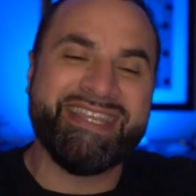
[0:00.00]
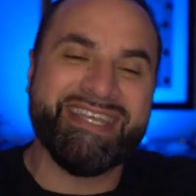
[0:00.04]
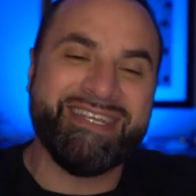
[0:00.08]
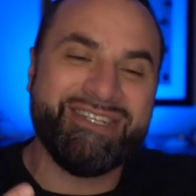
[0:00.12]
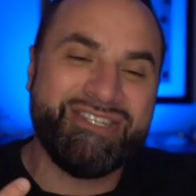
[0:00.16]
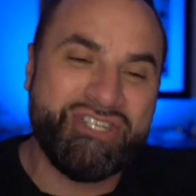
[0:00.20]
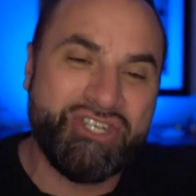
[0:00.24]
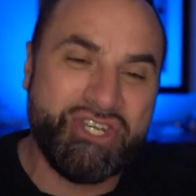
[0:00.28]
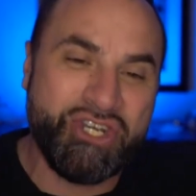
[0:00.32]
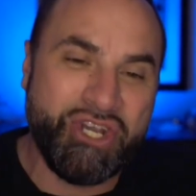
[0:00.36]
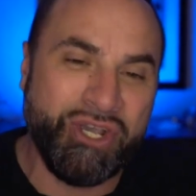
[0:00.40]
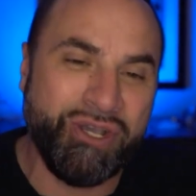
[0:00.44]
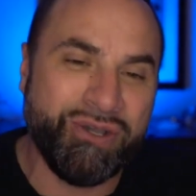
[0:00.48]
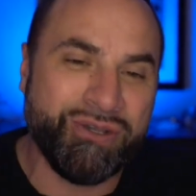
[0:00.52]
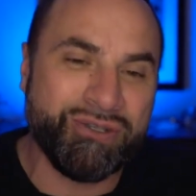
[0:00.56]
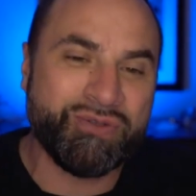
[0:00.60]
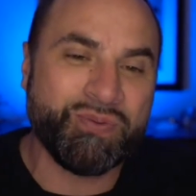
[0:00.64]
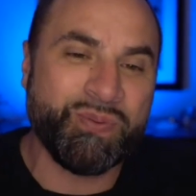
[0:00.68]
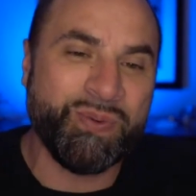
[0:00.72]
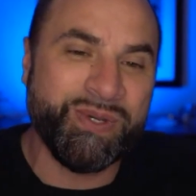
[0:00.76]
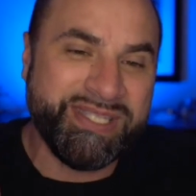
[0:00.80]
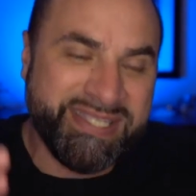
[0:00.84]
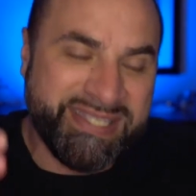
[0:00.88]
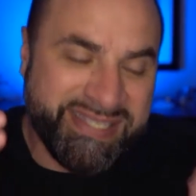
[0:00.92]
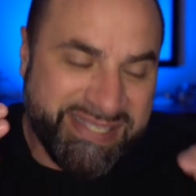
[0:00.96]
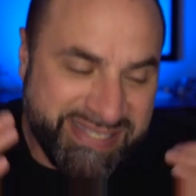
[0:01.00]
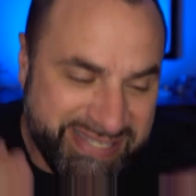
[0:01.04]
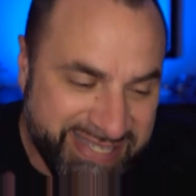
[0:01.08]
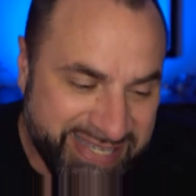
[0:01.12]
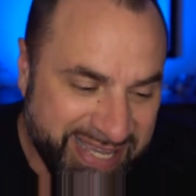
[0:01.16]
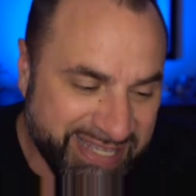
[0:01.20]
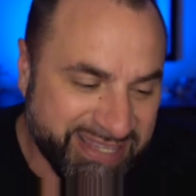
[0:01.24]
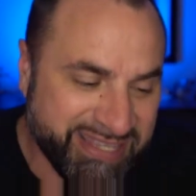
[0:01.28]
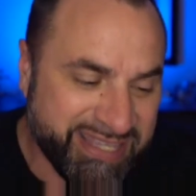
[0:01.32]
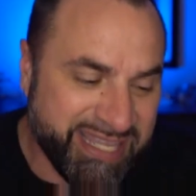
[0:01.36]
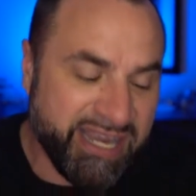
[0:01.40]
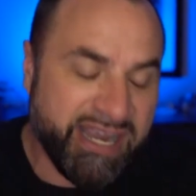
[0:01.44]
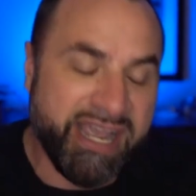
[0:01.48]
The Jews would
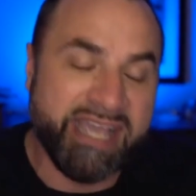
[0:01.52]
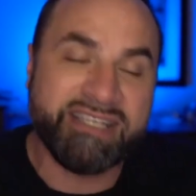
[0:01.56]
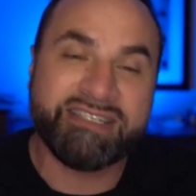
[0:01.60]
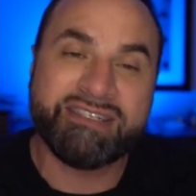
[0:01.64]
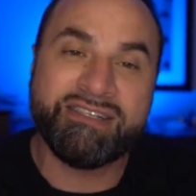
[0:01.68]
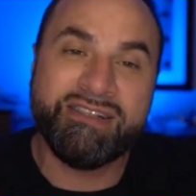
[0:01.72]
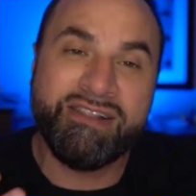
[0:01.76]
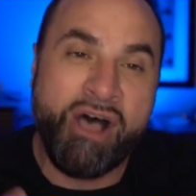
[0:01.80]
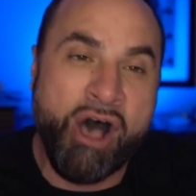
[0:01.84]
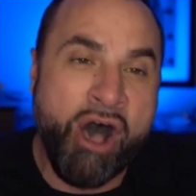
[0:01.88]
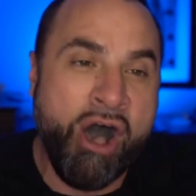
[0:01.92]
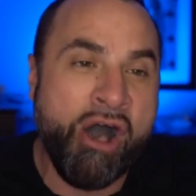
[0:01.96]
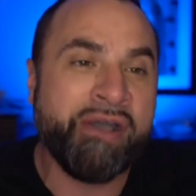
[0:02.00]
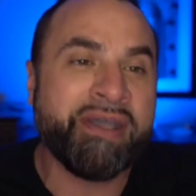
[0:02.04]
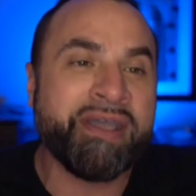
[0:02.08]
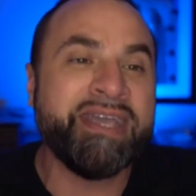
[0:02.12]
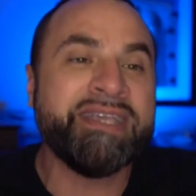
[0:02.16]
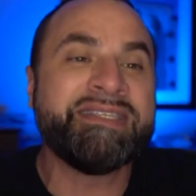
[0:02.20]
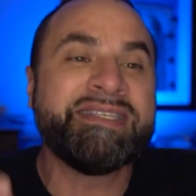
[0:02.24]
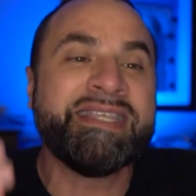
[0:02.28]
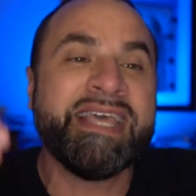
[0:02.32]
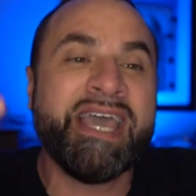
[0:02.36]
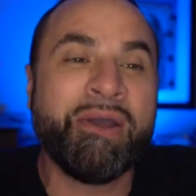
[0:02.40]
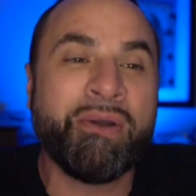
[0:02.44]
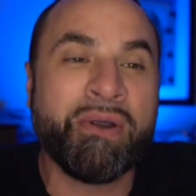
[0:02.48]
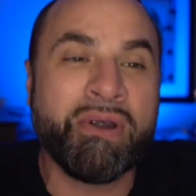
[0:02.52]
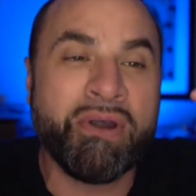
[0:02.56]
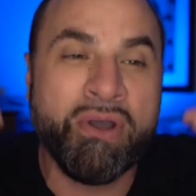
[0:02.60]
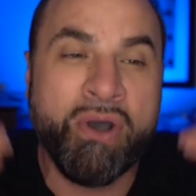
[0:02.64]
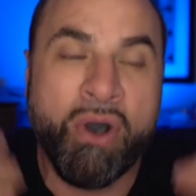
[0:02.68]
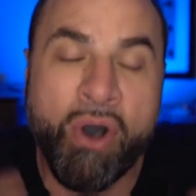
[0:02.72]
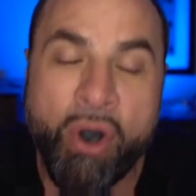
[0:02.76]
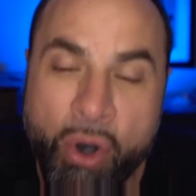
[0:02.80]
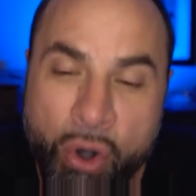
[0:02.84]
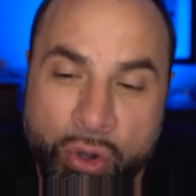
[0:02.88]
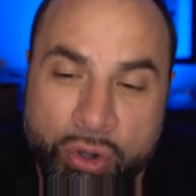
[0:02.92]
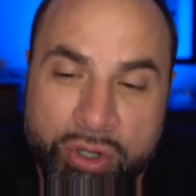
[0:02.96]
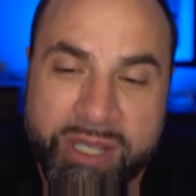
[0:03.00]
sit there as long as they were
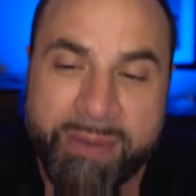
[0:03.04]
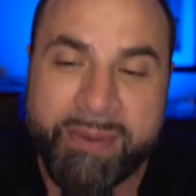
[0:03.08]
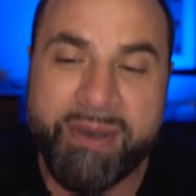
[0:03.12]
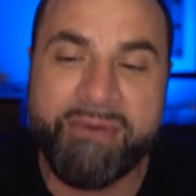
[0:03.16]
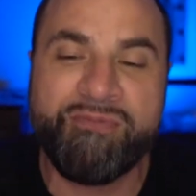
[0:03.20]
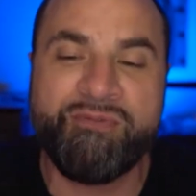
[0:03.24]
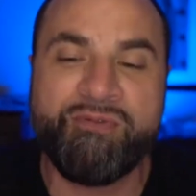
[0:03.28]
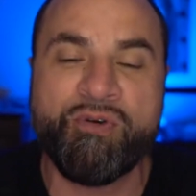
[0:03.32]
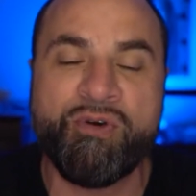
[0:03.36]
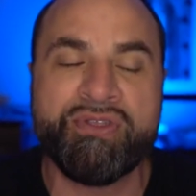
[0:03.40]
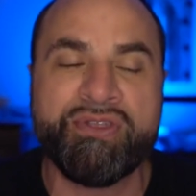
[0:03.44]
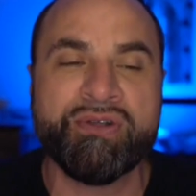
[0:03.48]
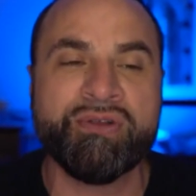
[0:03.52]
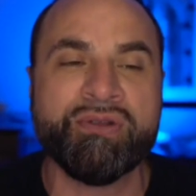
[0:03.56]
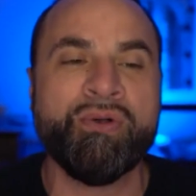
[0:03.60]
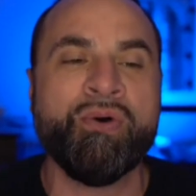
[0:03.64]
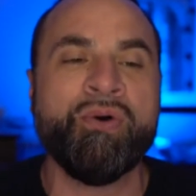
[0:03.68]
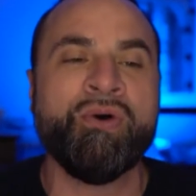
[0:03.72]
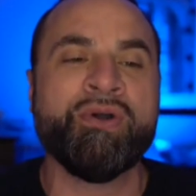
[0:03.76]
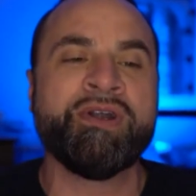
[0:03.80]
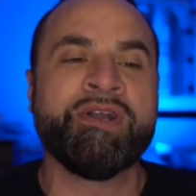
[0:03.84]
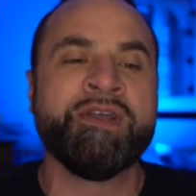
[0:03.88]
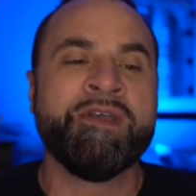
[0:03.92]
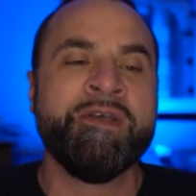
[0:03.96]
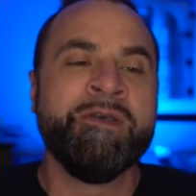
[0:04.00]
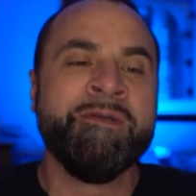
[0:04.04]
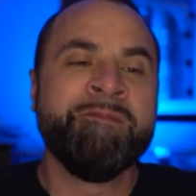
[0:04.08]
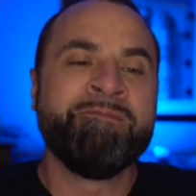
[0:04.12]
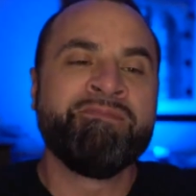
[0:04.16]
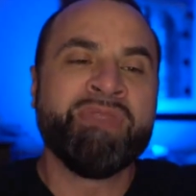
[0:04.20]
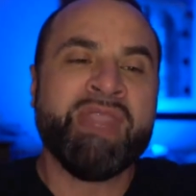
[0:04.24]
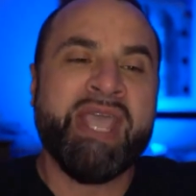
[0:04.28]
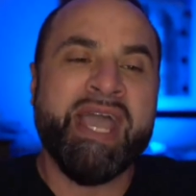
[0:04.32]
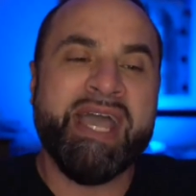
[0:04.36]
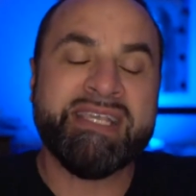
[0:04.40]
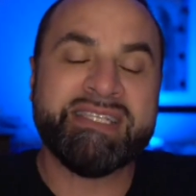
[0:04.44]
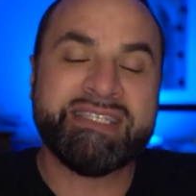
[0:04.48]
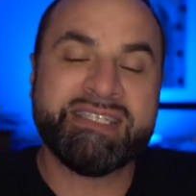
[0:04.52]
holy before the Lord,
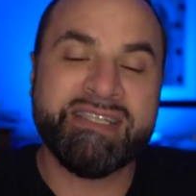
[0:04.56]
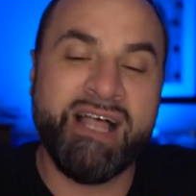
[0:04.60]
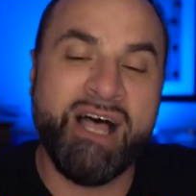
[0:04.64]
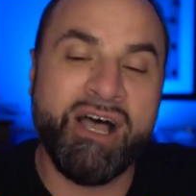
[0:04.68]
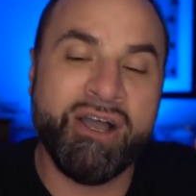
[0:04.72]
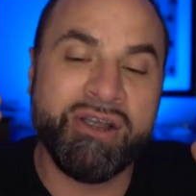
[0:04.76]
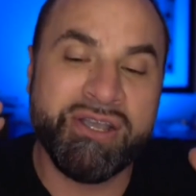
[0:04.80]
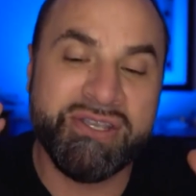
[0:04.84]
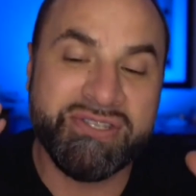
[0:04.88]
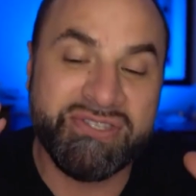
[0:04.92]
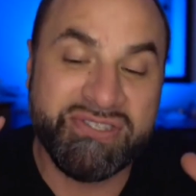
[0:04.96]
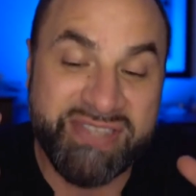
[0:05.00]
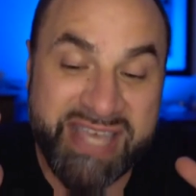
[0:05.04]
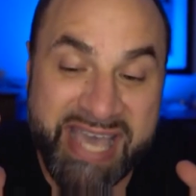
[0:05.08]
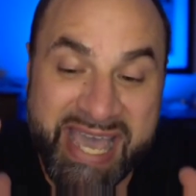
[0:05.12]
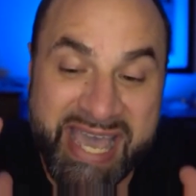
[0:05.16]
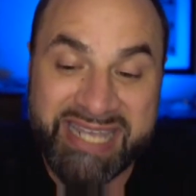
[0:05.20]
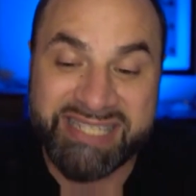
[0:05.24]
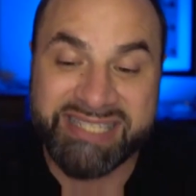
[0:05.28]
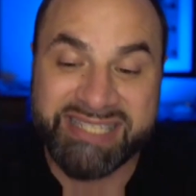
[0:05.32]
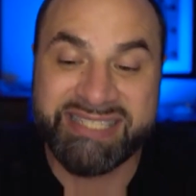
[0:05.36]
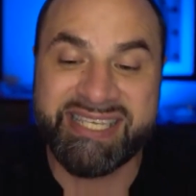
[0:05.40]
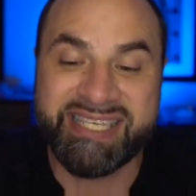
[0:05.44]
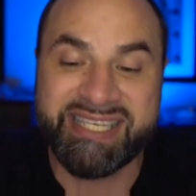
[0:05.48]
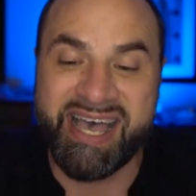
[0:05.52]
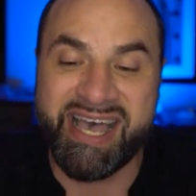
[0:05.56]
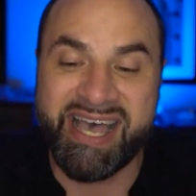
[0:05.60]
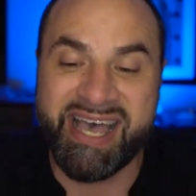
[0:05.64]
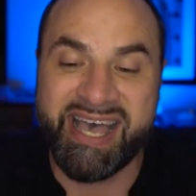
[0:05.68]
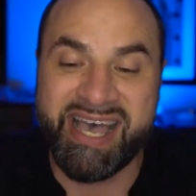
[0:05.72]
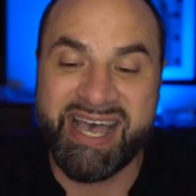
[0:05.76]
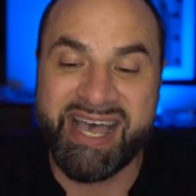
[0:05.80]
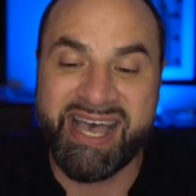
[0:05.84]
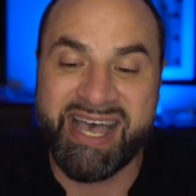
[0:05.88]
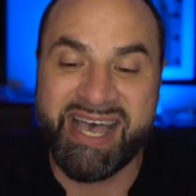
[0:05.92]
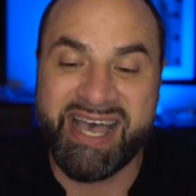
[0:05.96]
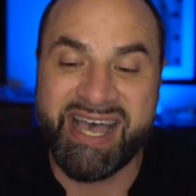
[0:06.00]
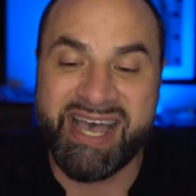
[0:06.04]
as long as they
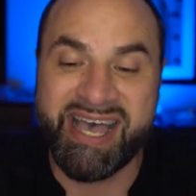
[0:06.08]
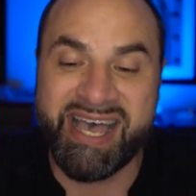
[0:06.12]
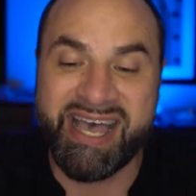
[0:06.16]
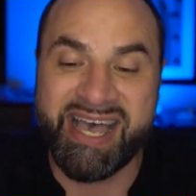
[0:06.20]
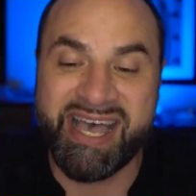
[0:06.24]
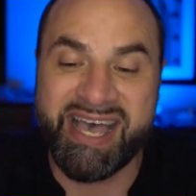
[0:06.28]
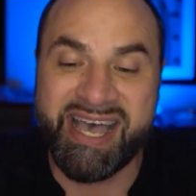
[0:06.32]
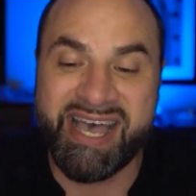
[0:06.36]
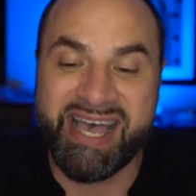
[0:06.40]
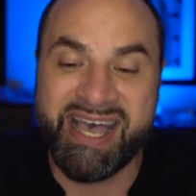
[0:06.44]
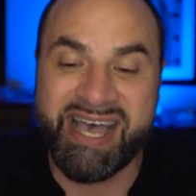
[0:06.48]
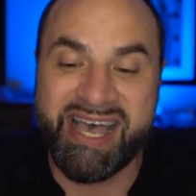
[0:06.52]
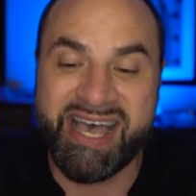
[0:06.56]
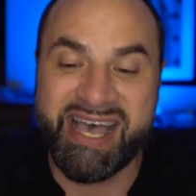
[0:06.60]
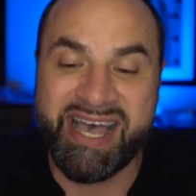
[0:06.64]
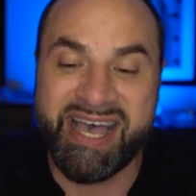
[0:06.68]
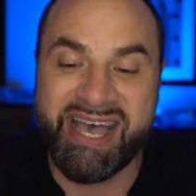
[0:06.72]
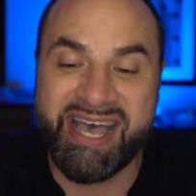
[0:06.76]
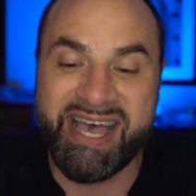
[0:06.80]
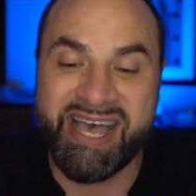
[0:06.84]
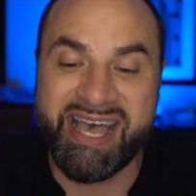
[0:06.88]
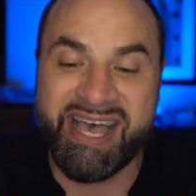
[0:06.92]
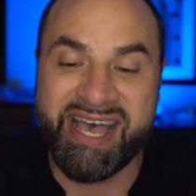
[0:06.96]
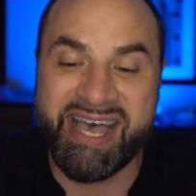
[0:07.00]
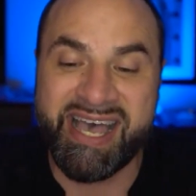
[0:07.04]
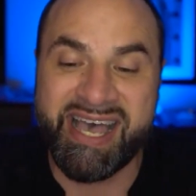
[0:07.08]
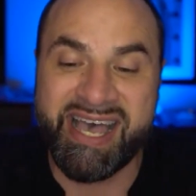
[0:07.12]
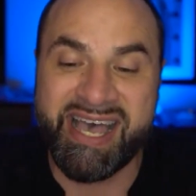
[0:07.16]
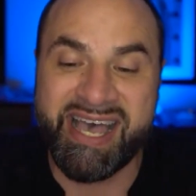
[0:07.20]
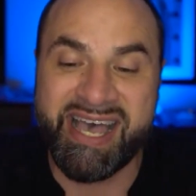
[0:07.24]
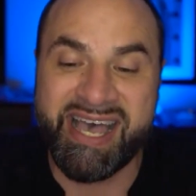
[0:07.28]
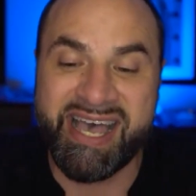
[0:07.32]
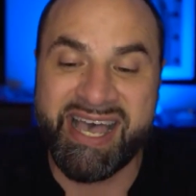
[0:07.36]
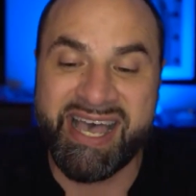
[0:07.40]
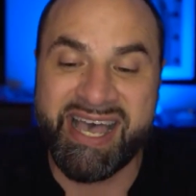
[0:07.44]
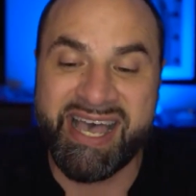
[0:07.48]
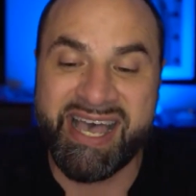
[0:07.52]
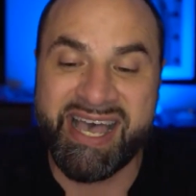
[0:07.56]
tithed, as long as they did
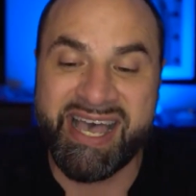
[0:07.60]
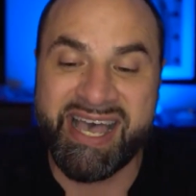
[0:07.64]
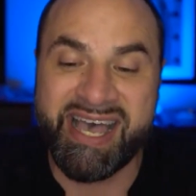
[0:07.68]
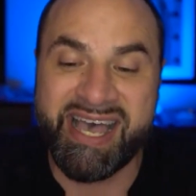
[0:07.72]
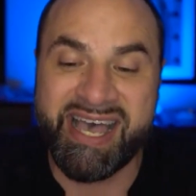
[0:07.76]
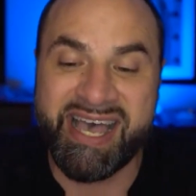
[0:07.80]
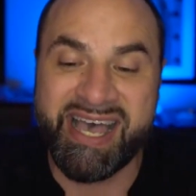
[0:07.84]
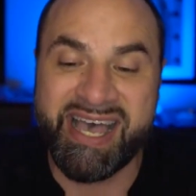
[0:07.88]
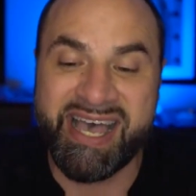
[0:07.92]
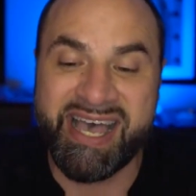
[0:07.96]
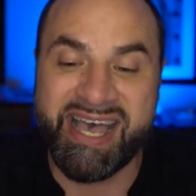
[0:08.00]
morally